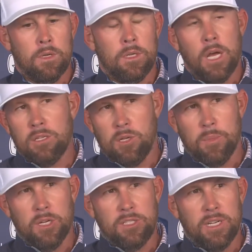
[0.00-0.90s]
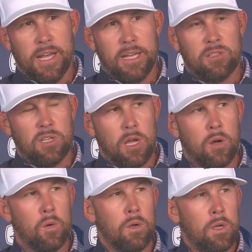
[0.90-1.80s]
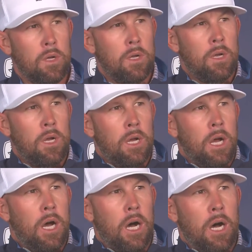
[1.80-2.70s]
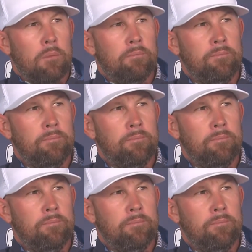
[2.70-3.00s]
Not so much today. So I